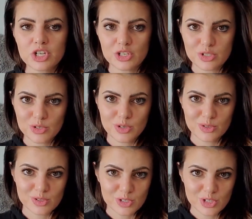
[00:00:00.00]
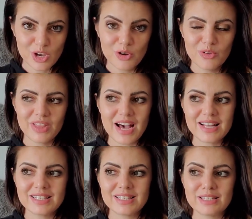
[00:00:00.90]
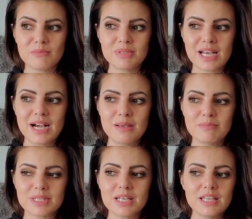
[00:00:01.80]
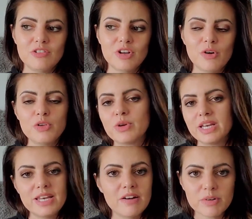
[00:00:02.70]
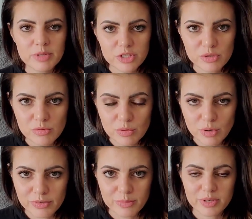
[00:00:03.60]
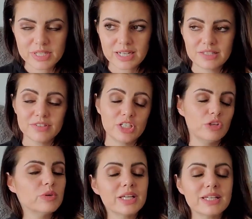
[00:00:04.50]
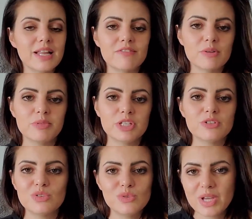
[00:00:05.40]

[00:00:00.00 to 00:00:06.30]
also goes to show that sometimes, you know, you can never be too overprotective and you can never be too